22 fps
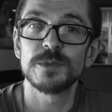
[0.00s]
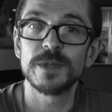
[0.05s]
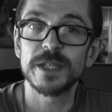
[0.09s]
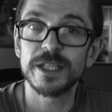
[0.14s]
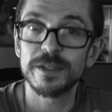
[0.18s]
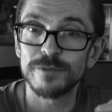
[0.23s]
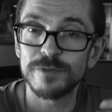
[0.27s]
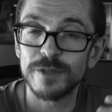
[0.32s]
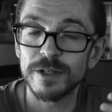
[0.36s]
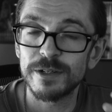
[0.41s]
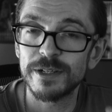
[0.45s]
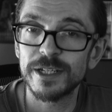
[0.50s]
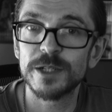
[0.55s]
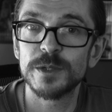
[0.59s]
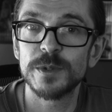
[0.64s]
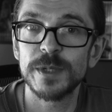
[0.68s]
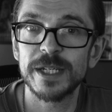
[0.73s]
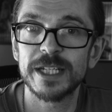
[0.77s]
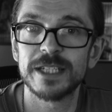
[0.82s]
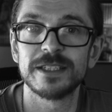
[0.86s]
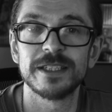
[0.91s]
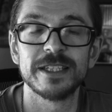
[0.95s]
we can very
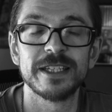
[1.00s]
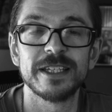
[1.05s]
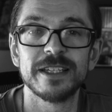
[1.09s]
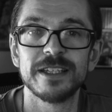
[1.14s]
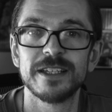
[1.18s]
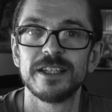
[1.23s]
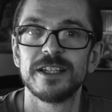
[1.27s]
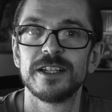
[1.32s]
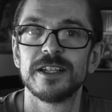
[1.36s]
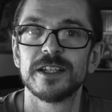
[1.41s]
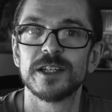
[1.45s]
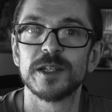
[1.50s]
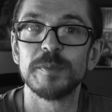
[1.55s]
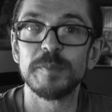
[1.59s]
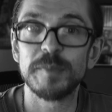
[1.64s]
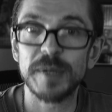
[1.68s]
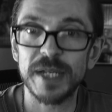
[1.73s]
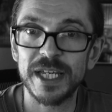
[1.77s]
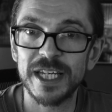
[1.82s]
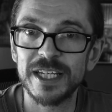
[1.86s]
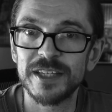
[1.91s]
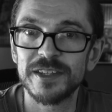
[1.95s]
quickly
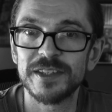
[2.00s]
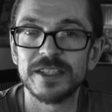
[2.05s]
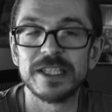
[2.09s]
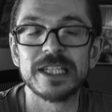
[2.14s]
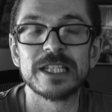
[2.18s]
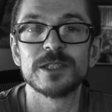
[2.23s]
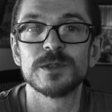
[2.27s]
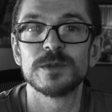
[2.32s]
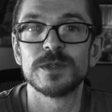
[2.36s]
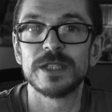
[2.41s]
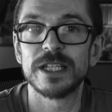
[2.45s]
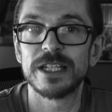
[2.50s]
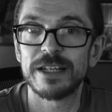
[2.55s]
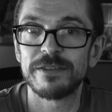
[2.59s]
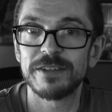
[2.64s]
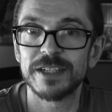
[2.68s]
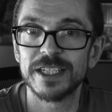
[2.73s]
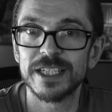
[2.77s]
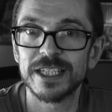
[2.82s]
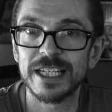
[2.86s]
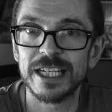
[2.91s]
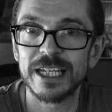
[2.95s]
compare things without
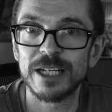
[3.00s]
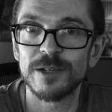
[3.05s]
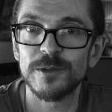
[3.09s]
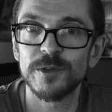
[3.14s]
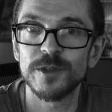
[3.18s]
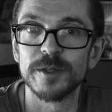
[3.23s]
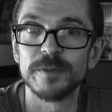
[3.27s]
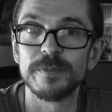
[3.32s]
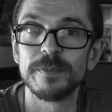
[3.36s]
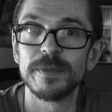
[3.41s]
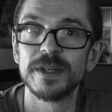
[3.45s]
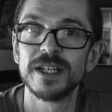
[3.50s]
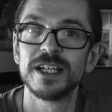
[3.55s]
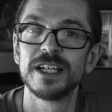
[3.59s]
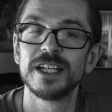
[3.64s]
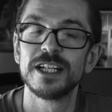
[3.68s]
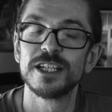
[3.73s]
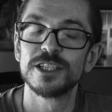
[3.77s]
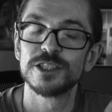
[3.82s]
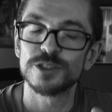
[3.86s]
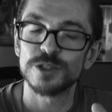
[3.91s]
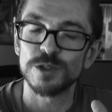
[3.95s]
having to count them,
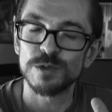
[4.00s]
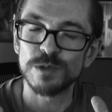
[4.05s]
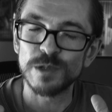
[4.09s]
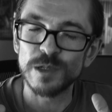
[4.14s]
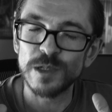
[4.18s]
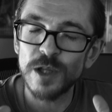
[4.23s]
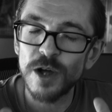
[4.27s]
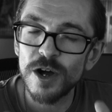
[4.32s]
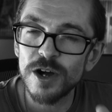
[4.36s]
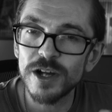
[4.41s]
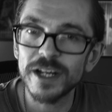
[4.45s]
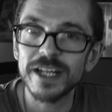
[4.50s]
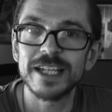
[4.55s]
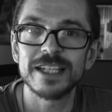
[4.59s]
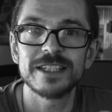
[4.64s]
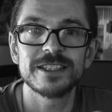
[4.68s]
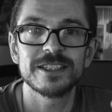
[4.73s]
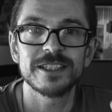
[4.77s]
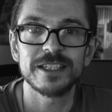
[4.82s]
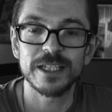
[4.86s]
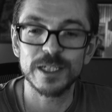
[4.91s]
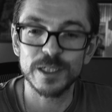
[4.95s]
so long
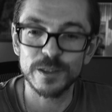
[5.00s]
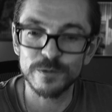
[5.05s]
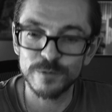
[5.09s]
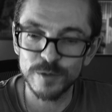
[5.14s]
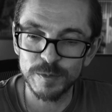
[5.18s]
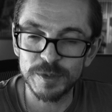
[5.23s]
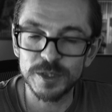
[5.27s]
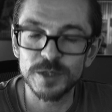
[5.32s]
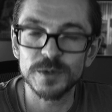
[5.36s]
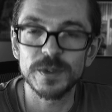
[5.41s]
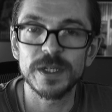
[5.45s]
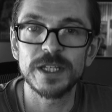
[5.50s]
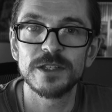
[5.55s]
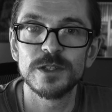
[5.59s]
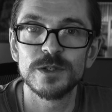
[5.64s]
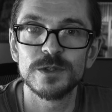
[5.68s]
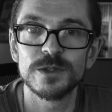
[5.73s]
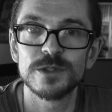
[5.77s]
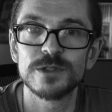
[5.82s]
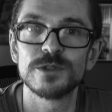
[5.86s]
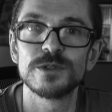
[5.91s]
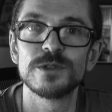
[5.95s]
as the interval between
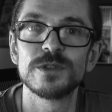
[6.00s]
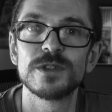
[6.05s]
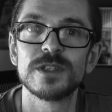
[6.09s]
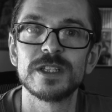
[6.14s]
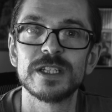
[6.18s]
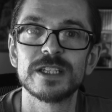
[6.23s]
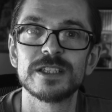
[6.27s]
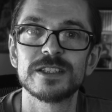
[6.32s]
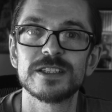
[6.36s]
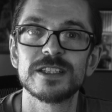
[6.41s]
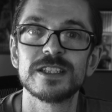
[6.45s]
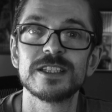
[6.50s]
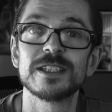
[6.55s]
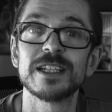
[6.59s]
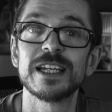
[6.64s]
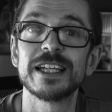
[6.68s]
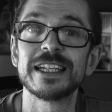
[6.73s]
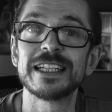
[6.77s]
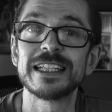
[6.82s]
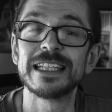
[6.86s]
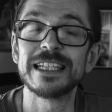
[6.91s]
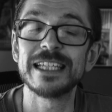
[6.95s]
those 2 things is
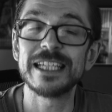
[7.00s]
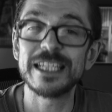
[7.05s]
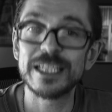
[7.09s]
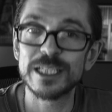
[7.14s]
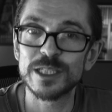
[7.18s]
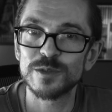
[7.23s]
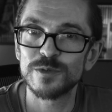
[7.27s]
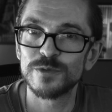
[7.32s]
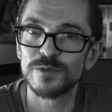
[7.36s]
at least